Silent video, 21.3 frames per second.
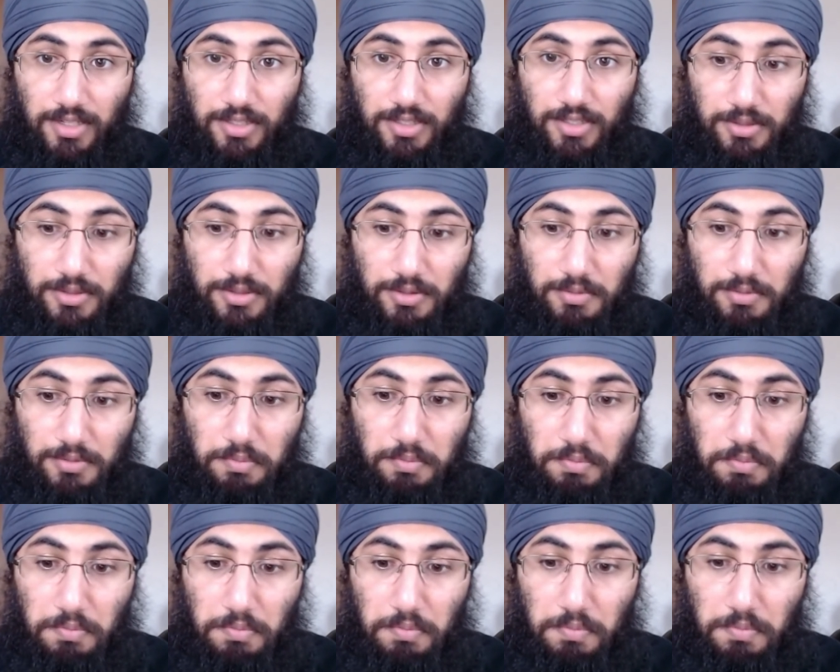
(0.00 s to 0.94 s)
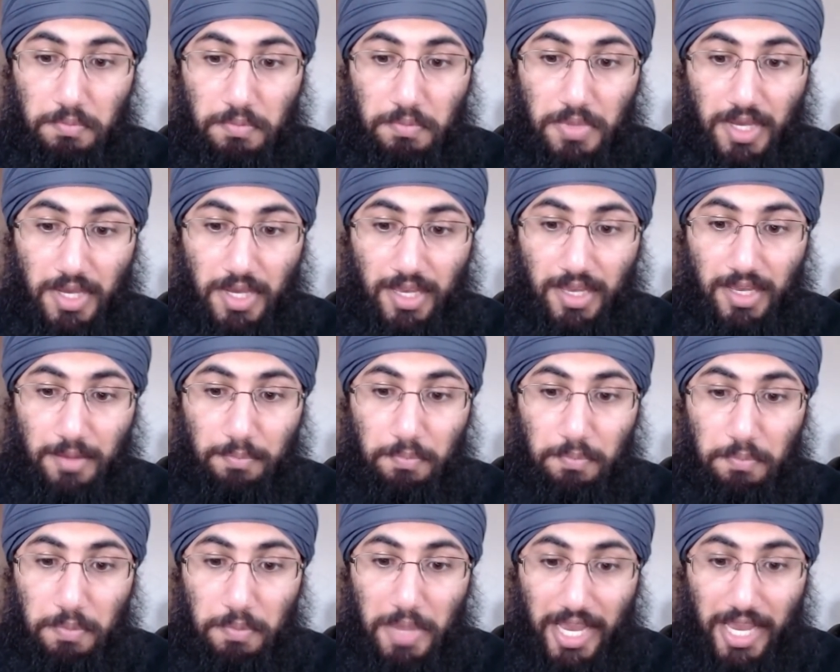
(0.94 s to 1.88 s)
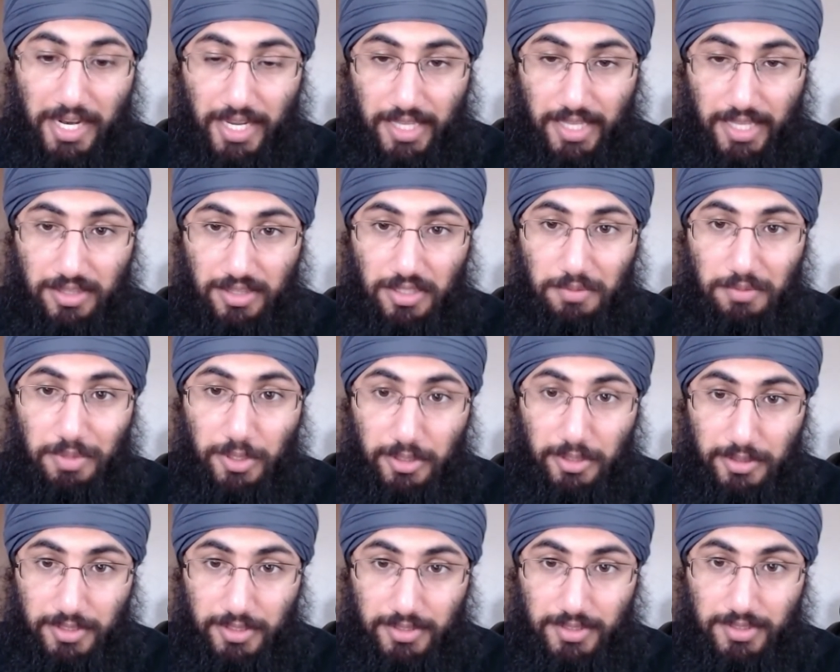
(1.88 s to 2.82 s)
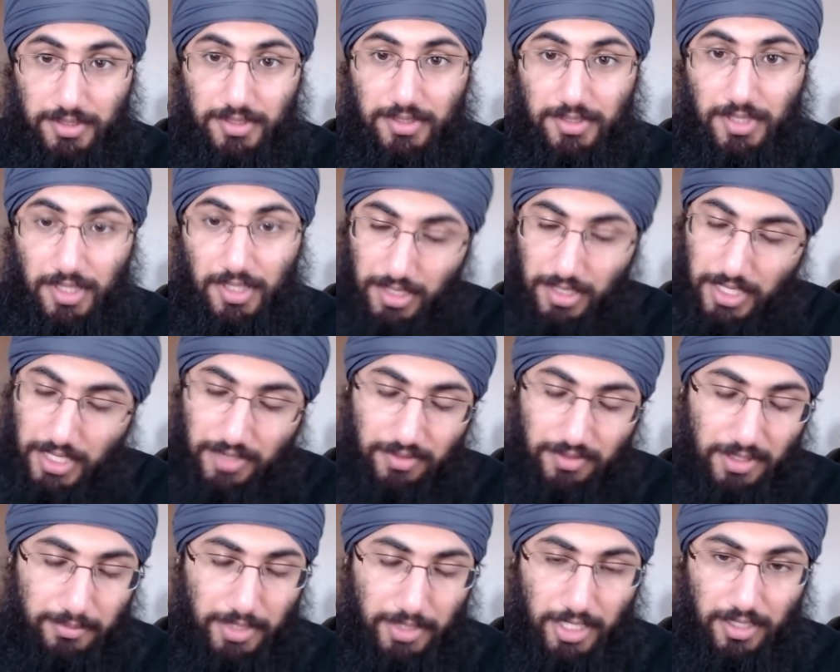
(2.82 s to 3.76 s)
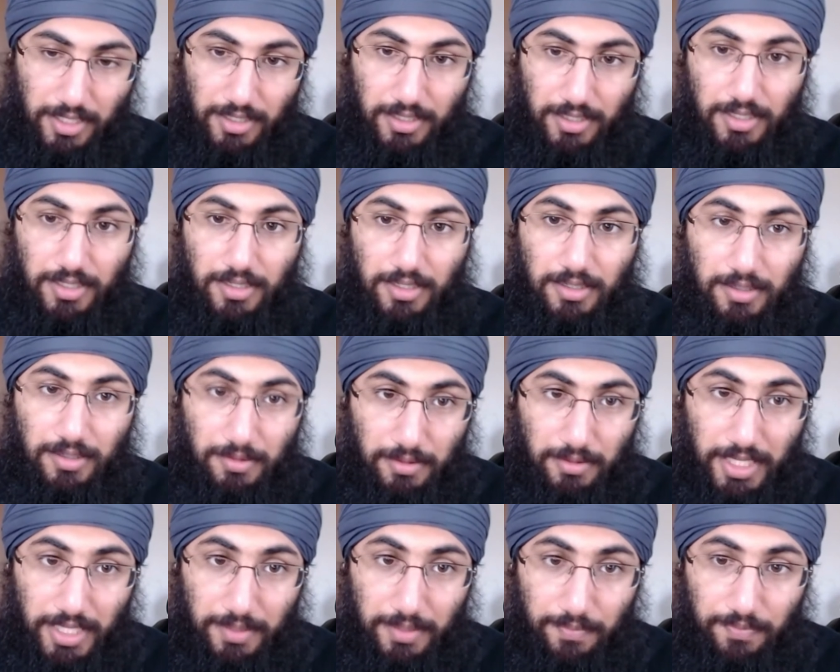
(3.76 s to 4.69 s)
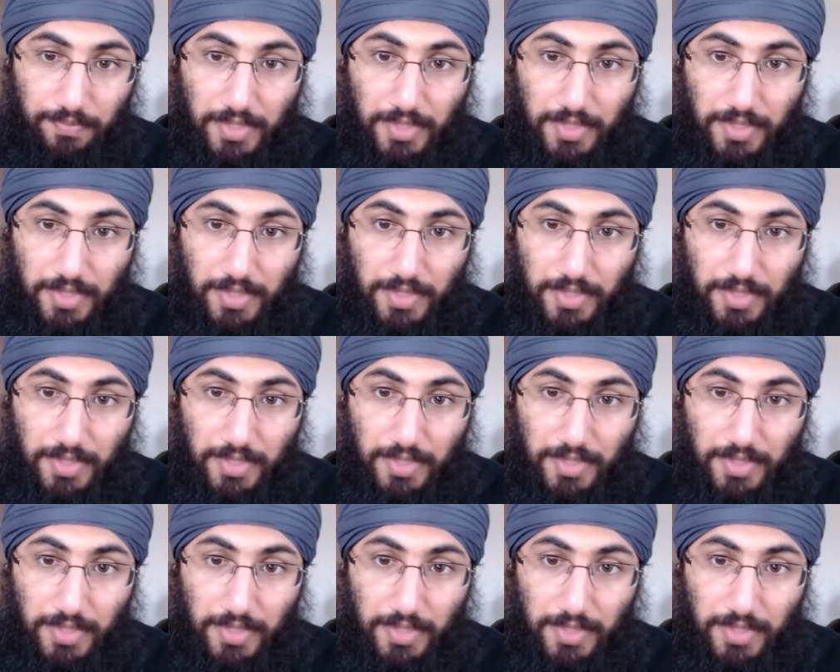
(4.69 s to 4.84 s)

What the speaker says: To peck at the pearls, leave the mud, right?